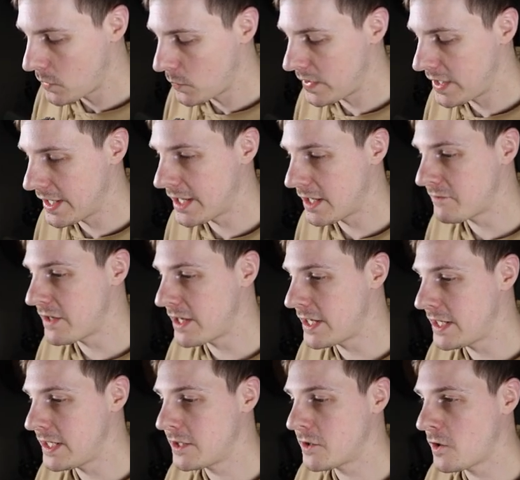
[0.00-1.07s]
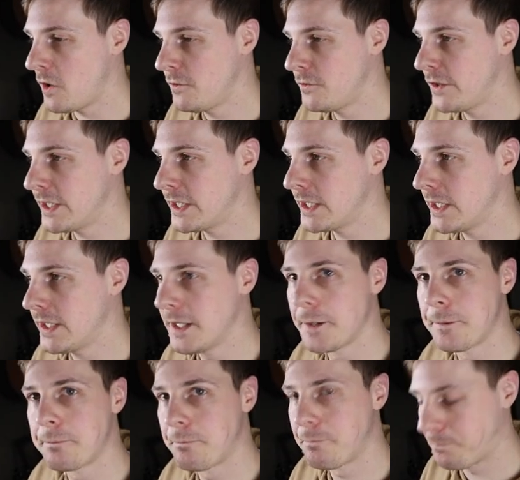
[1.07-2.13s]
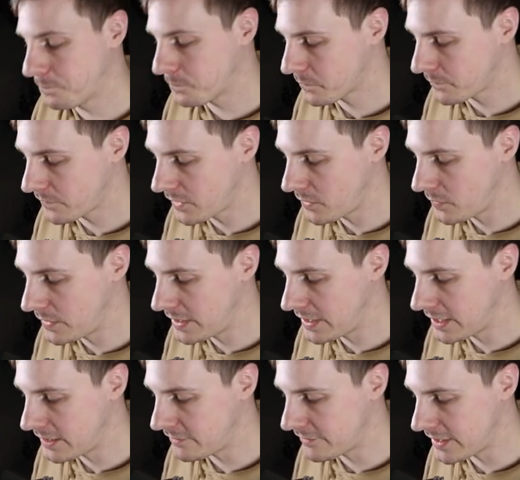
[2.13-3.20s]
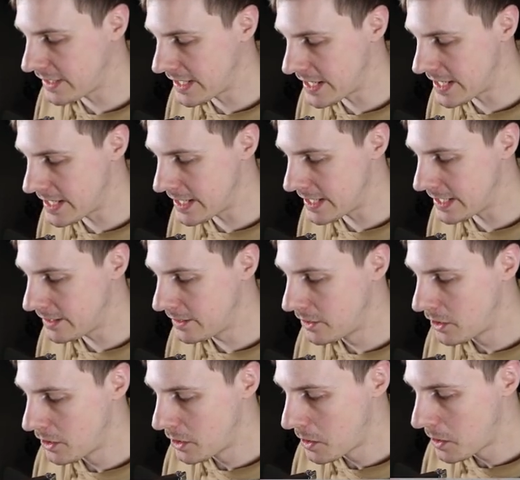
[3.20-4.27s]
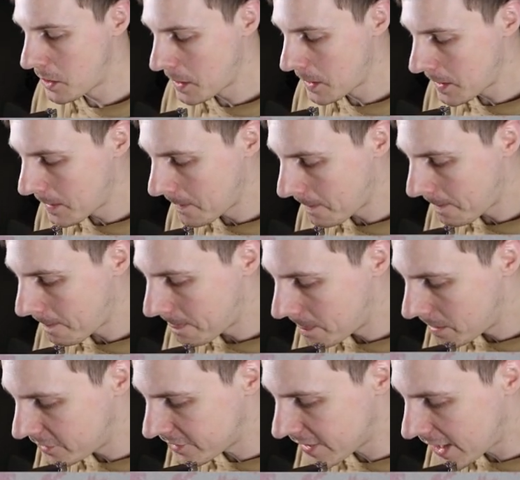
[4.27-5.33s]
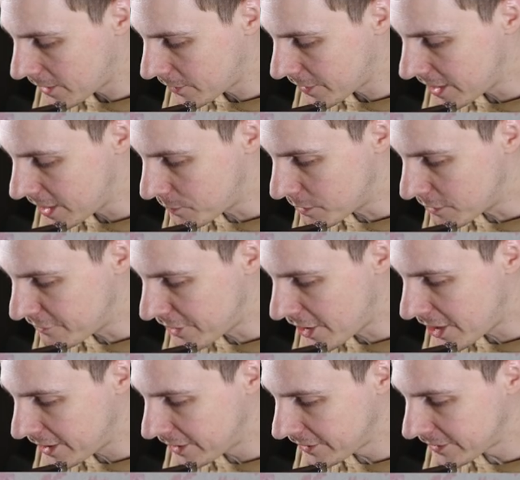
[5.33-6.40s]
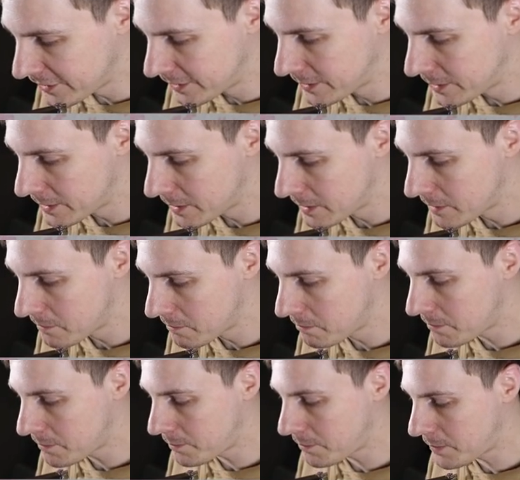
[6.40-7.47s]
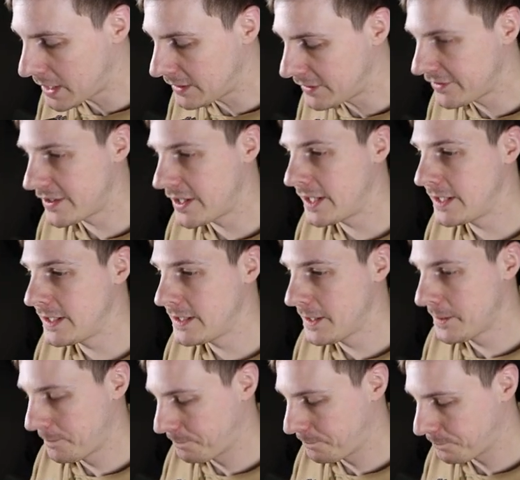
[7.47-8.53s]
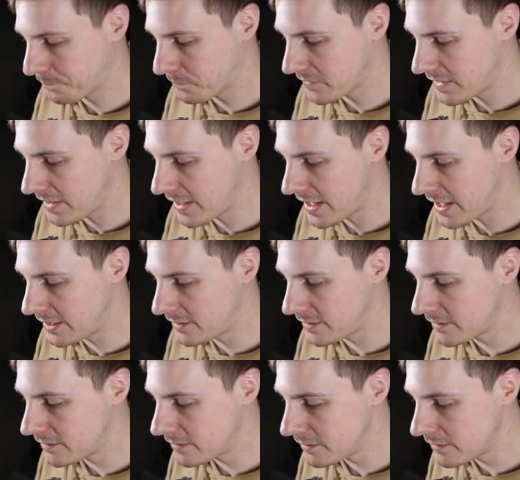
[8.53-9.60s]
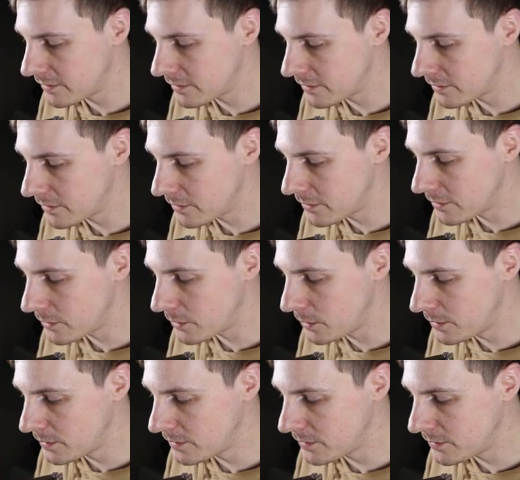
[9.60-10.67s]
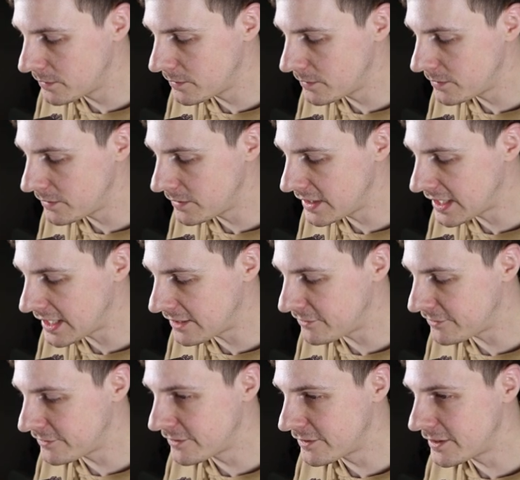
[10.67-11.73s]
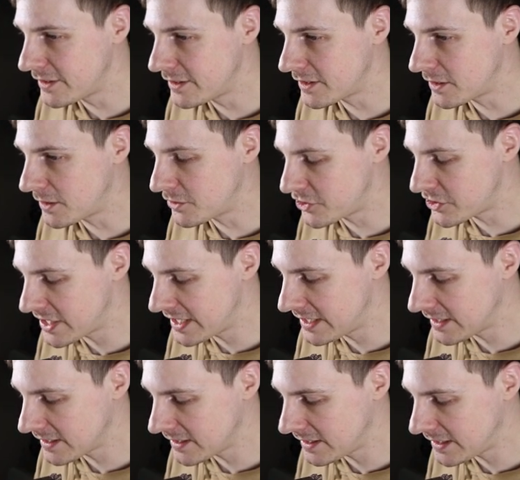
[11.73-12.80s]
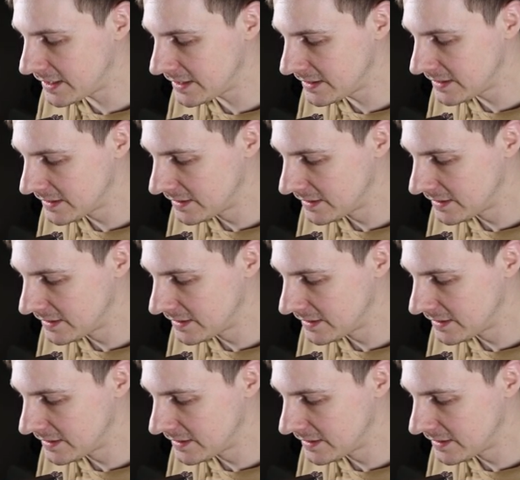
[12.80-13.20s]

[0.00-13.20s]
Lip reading: We have a Koffing. We have a... Is that the reverse? Palisand. And... Oh, we have a Gold Trainer Guard.